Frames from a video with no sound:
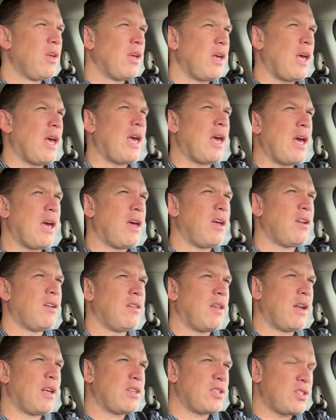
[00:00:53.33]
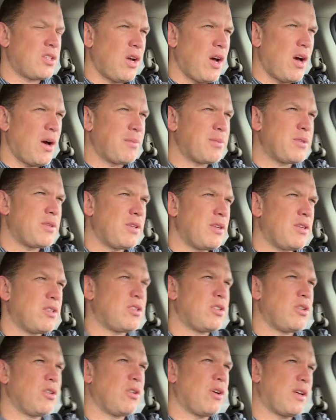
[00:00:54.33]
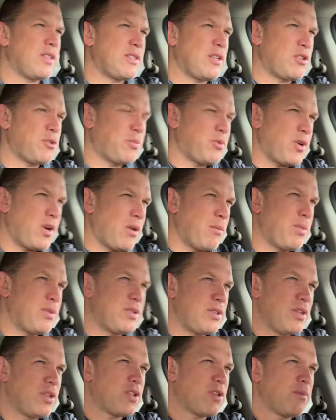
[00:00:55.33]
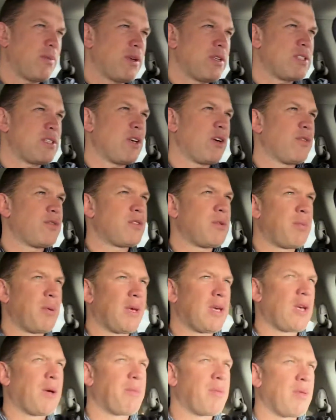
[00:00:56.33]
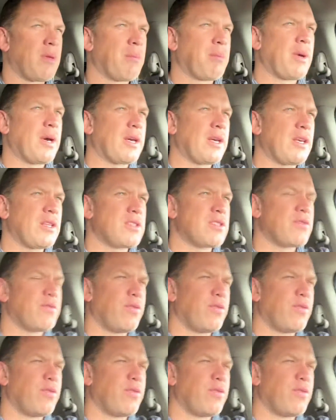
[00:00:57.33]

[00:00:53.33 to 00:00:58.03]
and then I stopped because I was trying to position myself to pick up the buckets